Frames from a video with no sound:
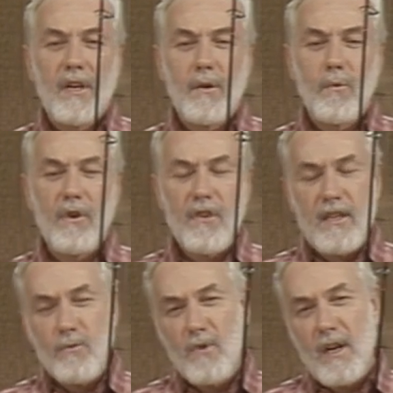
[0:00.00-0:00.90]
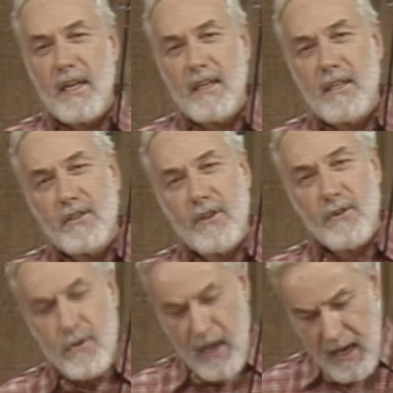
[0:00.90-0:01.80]
With his willingness to
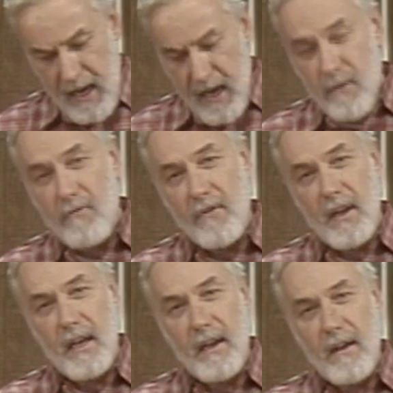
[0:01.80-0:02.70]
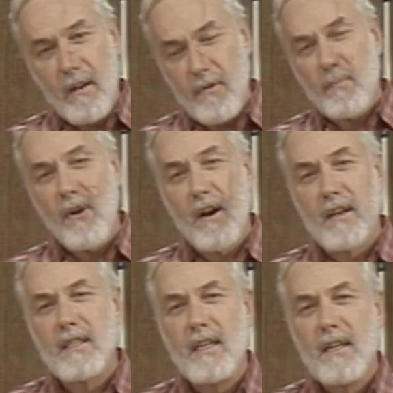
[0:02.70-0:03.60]
do the hand fitting of the
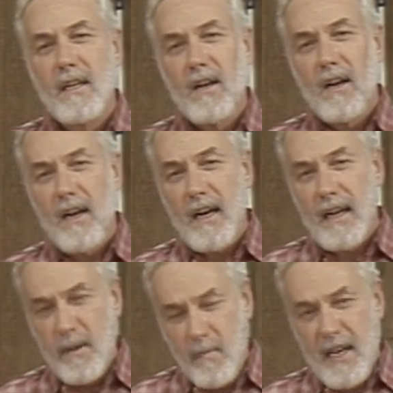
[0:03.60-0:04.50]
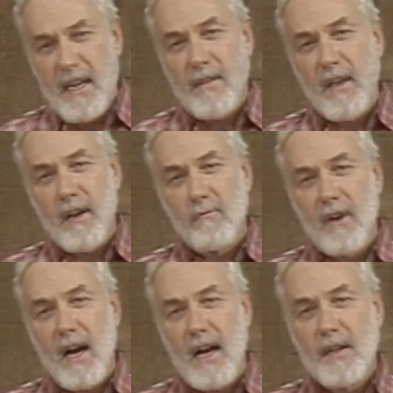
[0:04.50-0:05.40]
parts in making that
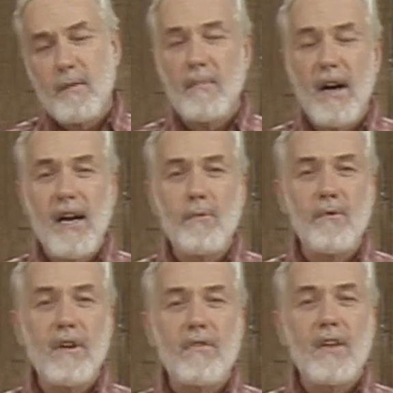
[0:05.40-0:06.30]
rod, combined with